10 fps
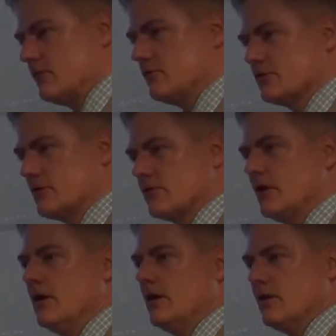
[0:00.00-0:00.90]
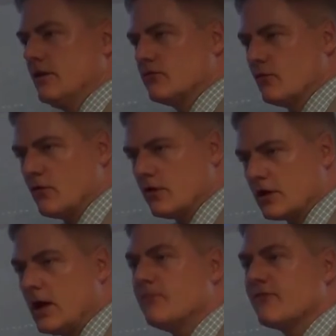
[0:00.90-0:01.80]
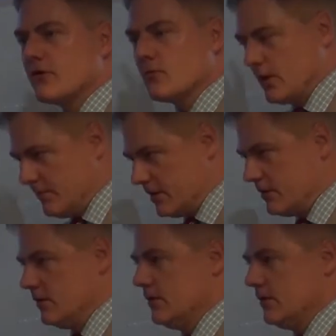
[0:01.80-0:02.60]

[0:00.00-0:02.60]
soldiers, these so-called comfort women,